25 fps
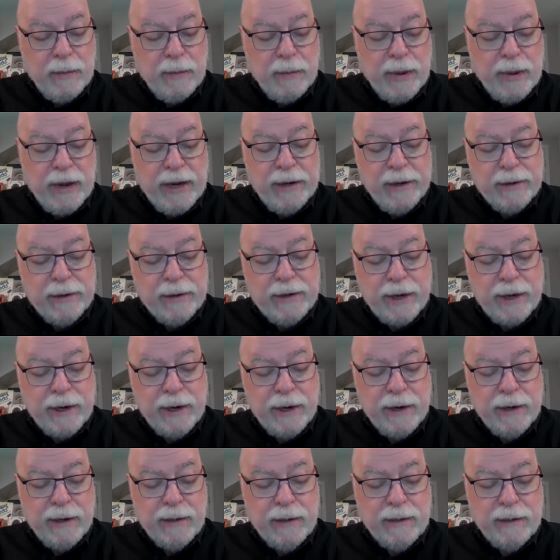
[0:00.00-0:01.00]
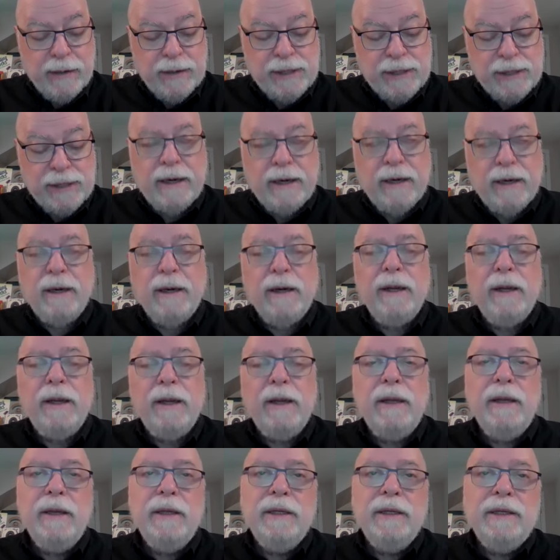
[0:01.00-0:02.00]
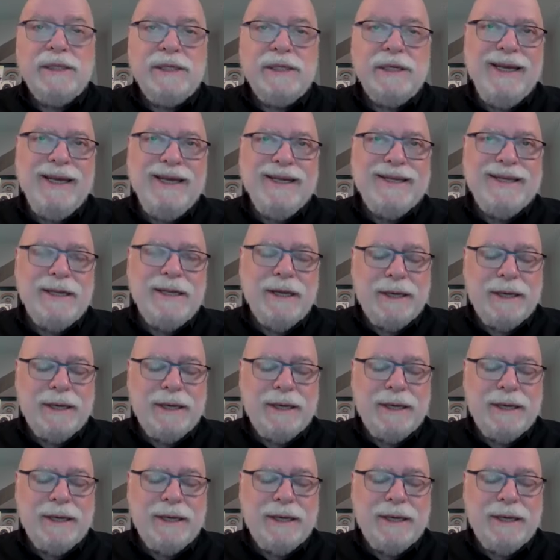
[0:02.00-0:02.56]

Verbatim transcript: Peter turns and sees